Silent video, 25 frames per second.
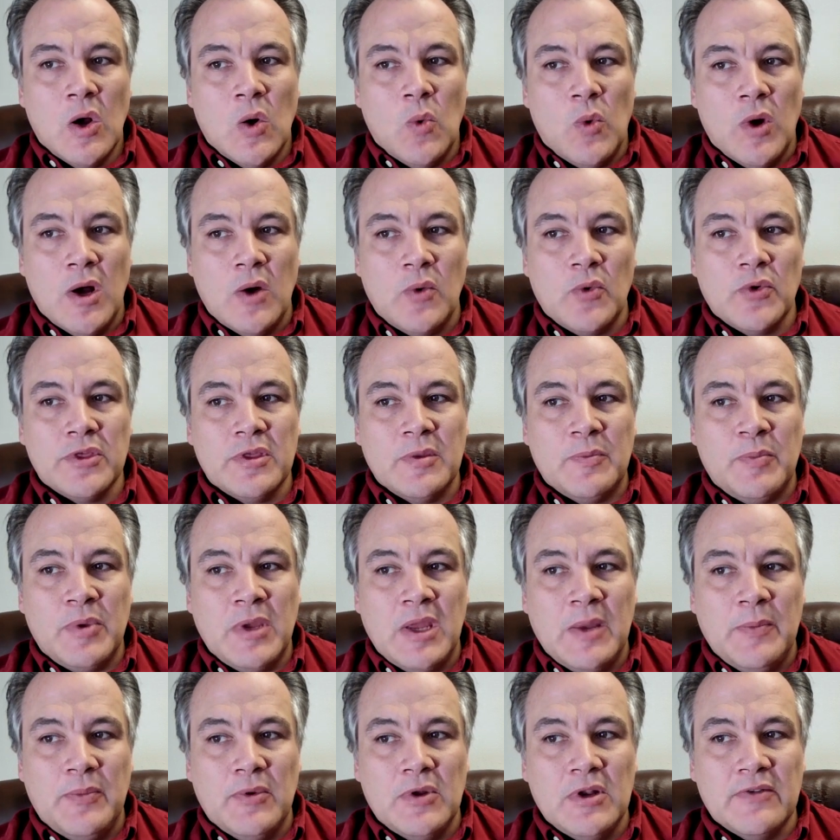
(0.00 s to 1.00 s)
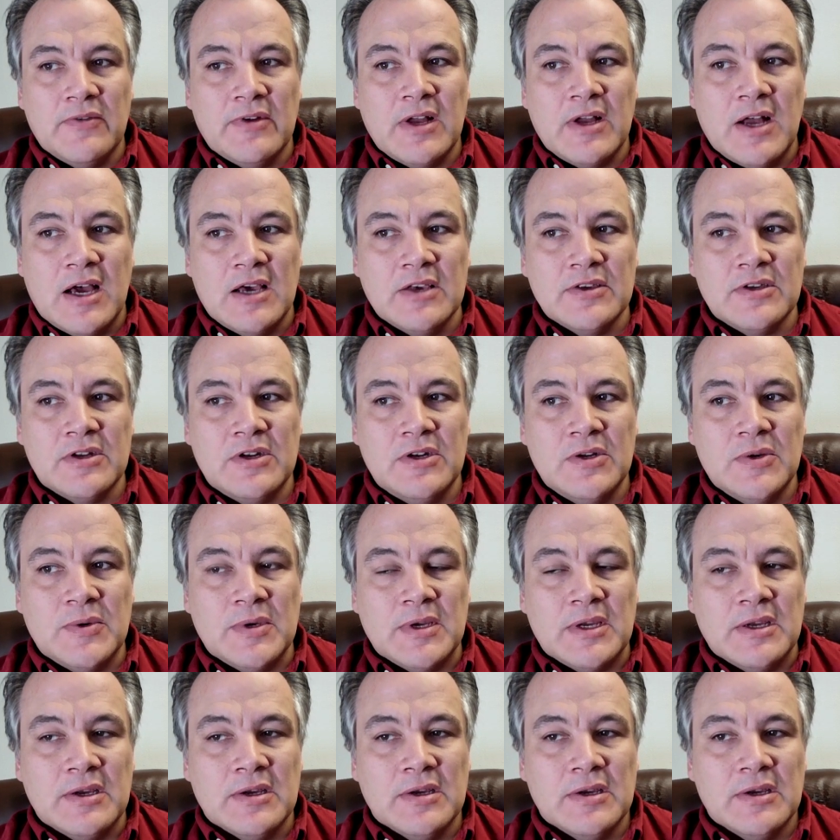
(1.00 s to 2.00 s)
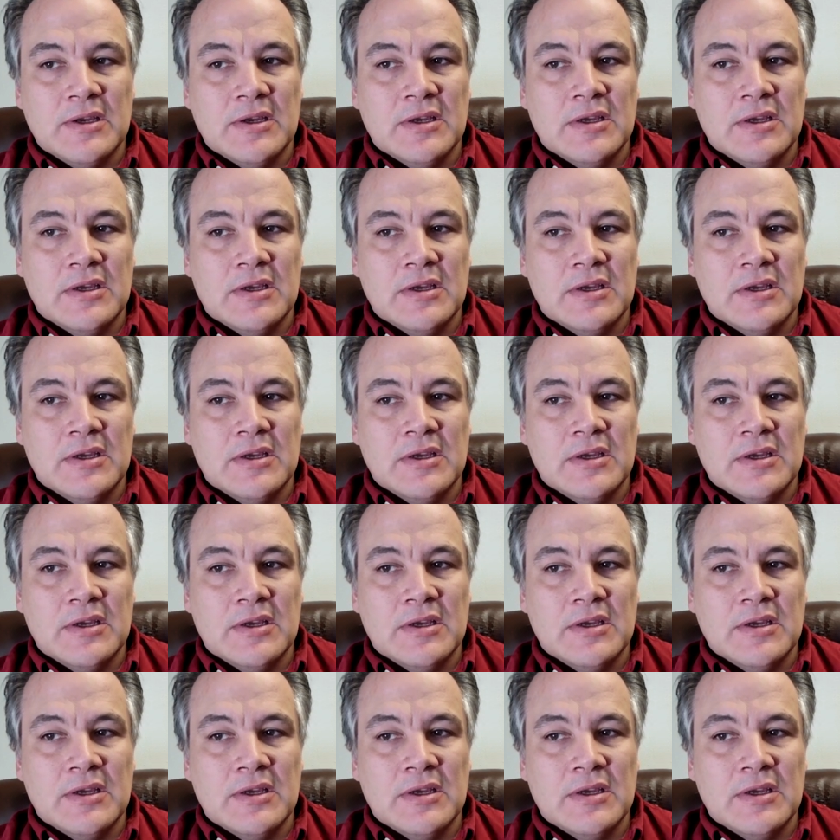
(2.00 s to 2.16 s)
what were the people of Gaza doing?